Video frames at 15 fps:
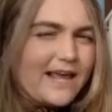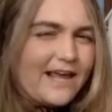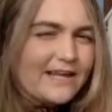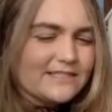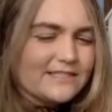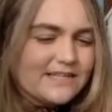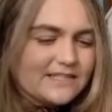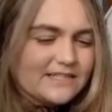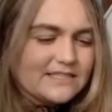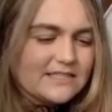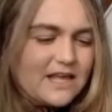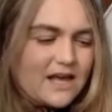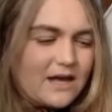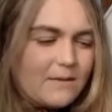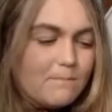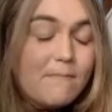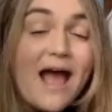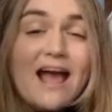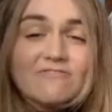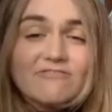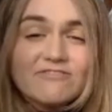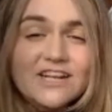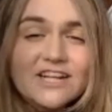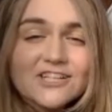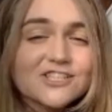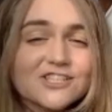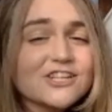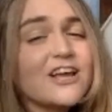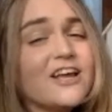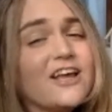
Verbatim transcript: and okay. it's, uh, matte finish.